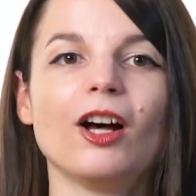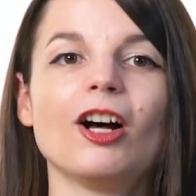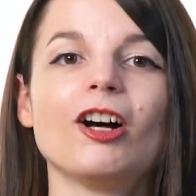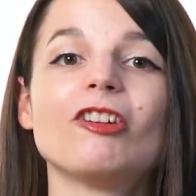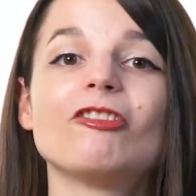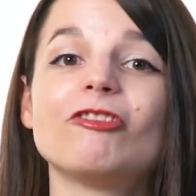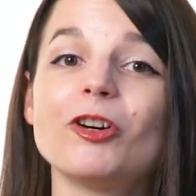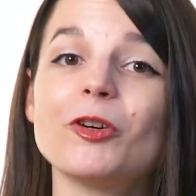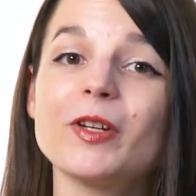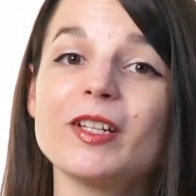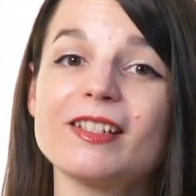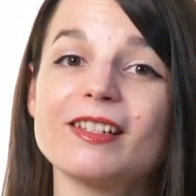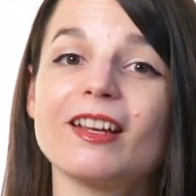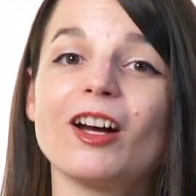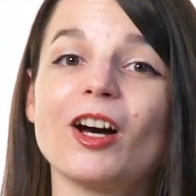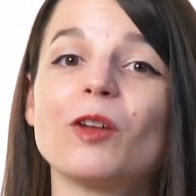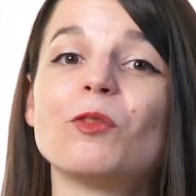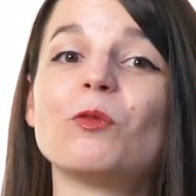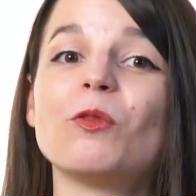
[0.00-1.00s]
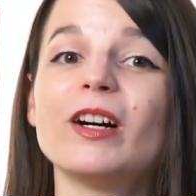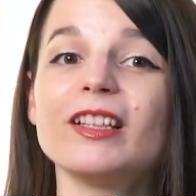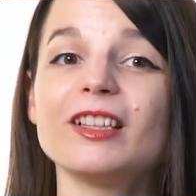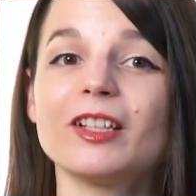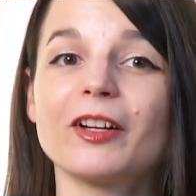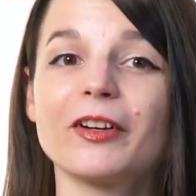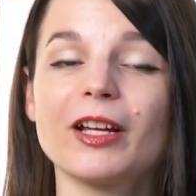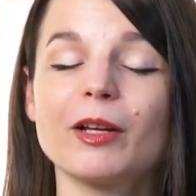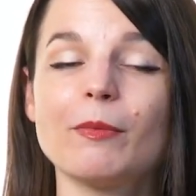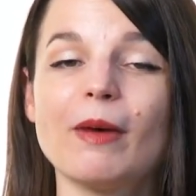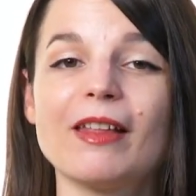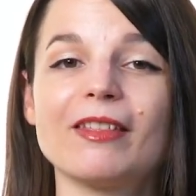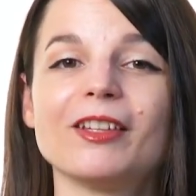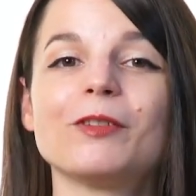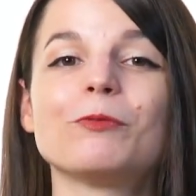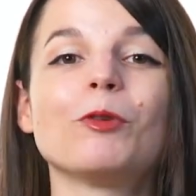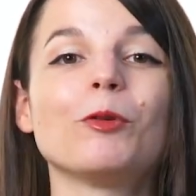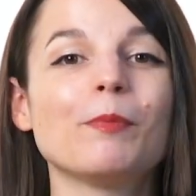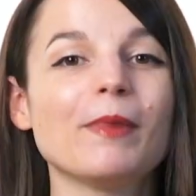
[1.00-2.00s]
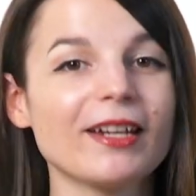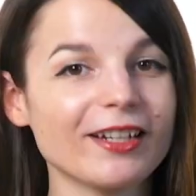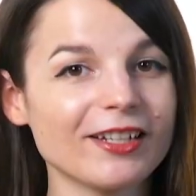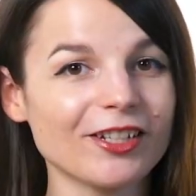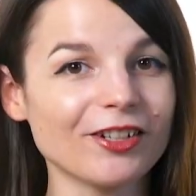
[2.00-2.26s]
Focusing on one learning method will make a